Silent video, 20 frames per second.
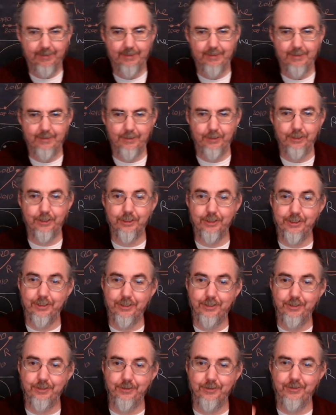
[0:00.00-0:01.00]

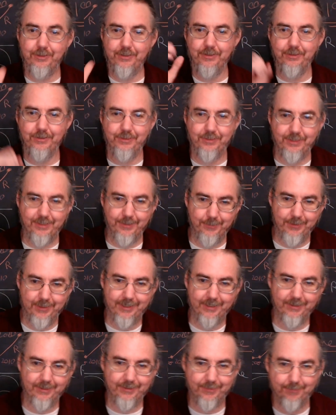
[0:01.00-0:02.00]
encourage you to see what
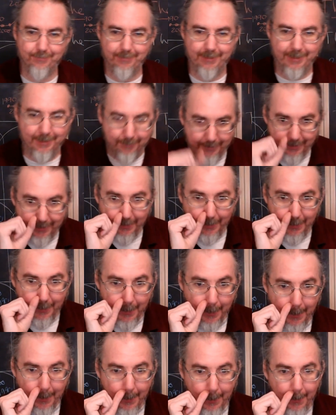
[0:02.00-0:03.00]
else may be
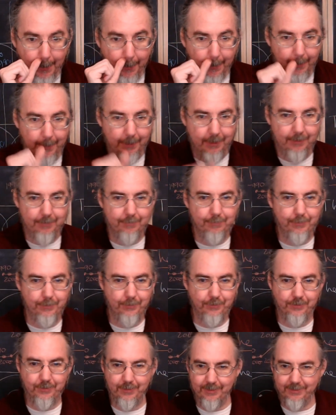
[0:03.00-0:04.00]

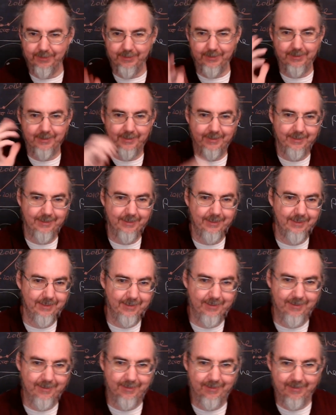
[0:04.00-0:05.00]
posted, other
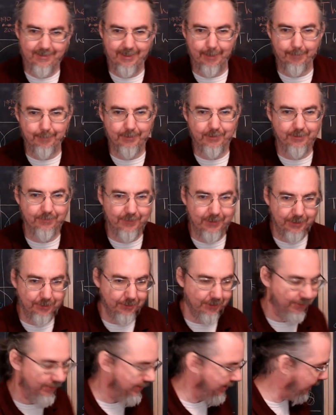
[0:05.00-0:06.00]
topics of
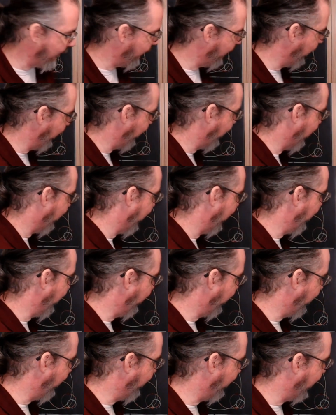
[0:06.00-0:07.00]
interest that I post on my
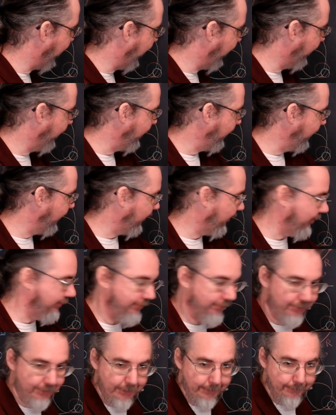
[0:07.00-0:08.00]
YouTube channel, The
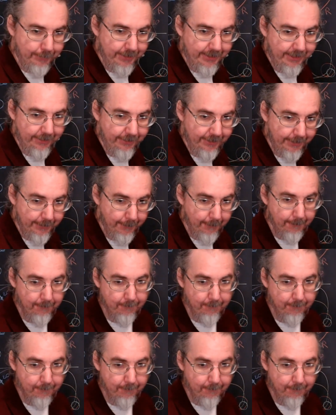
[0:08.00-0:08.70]
Ultra Crepidarian,